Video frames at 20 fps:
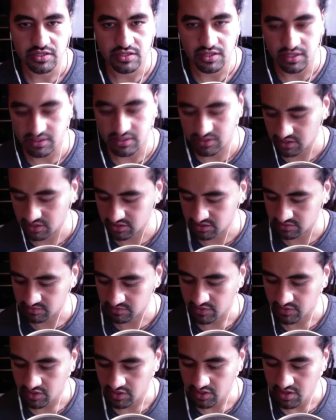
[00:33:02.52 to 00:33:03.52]
That's awesome.
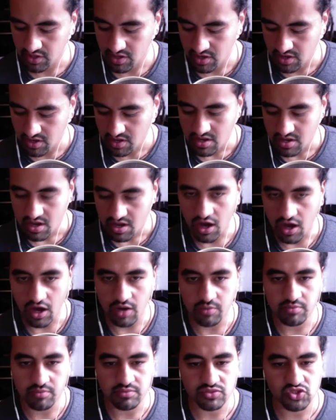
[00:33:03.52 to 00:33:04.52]

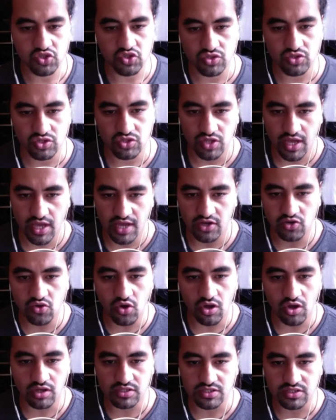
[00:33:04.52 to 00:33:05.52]
So, and you
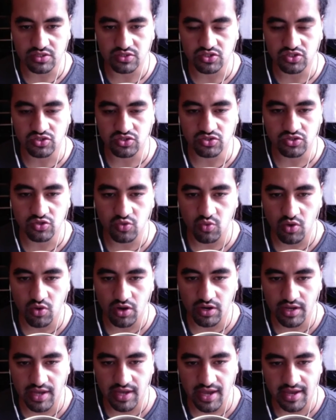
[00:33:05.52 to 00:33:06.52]
also too, you
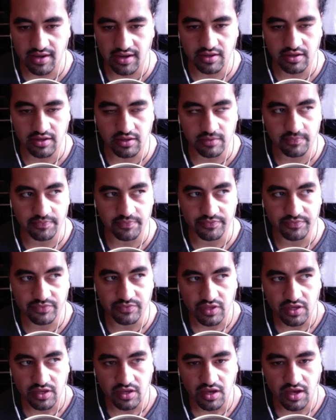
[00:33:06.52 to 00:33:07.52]
work at an
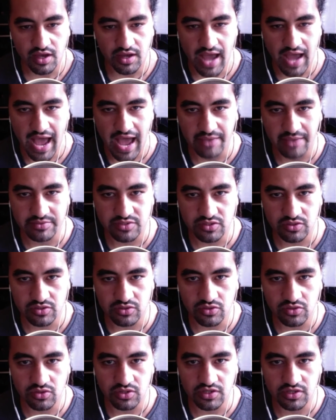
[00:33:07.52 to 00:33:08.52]

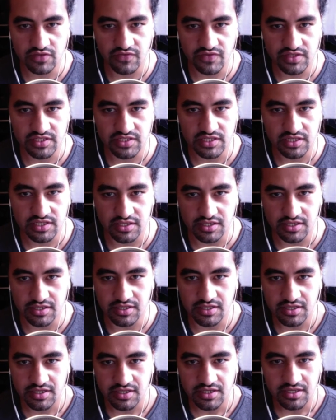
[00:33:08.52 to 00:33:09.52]
obstacle course
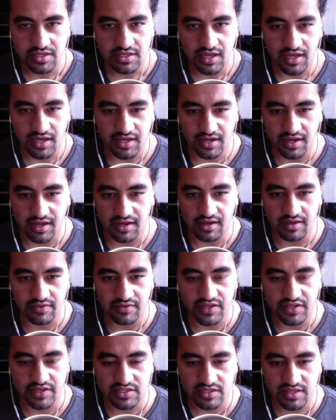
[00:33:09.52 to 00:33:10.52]
facility, and
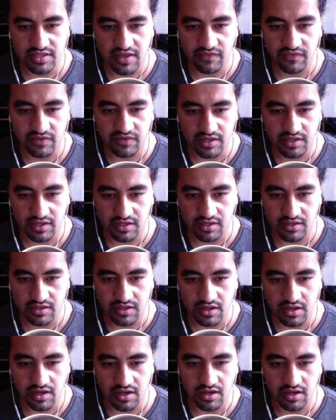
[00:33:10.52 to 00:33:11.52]
these are definitely
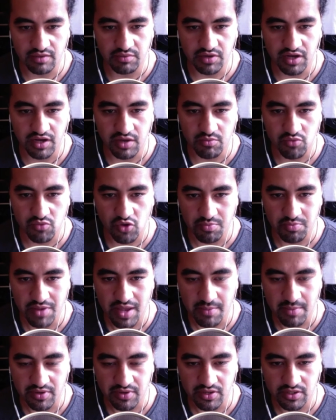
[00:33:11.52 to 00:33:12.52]
become more
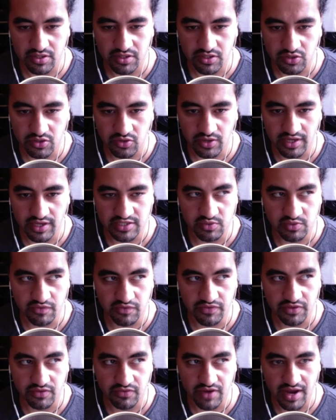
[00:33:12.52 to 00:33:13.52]
popular in the U.S.
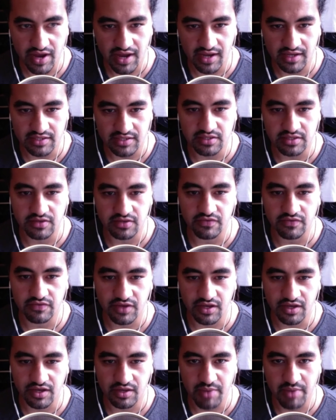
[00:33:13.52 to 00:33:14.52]
with the rise of
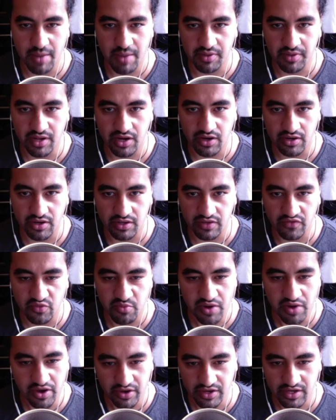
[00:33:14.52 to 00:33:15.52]
popularity of
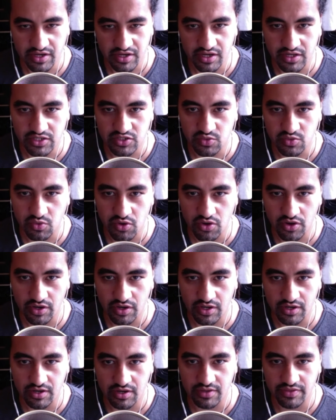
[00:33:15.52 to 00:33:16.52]
American Ninja
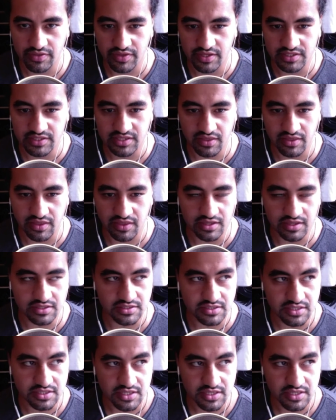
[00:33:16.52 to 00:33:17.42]
Warrior and things like this.